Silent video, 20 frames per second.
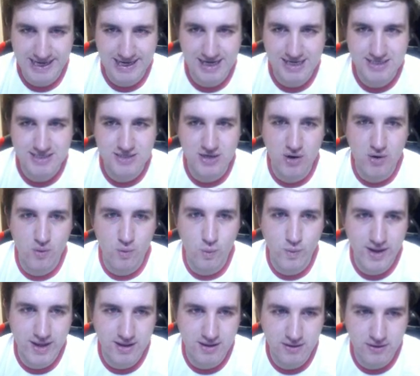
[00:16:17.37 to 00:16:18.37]
Let's go
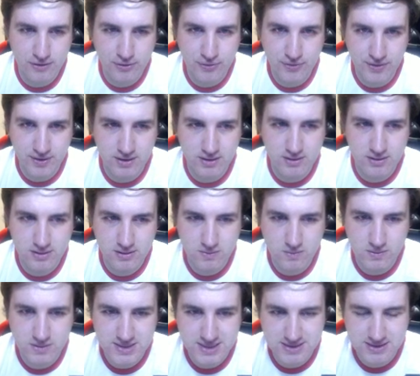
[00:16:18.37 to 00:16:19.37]
with...
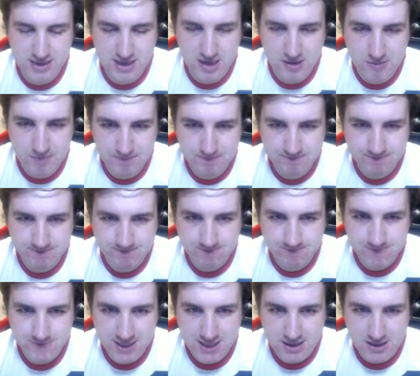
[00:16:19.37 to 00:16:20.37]
What's his name?
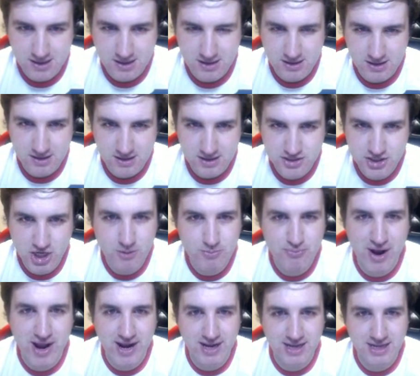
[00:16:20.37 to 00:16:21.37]

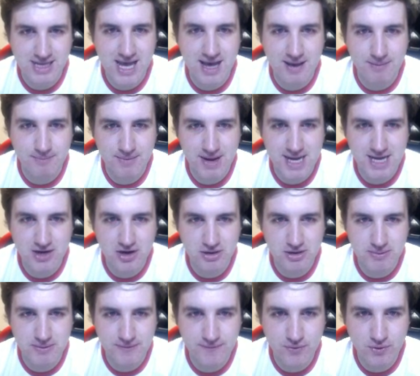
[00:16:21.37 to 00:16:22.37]
Toprak. Yeah, I got him
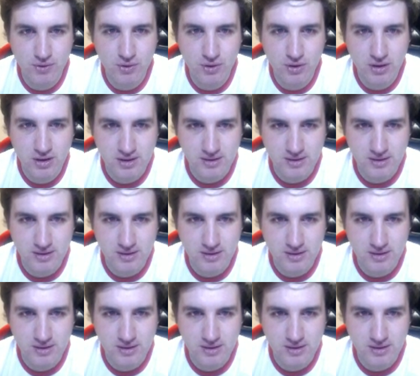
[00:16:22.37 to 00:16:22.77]
before.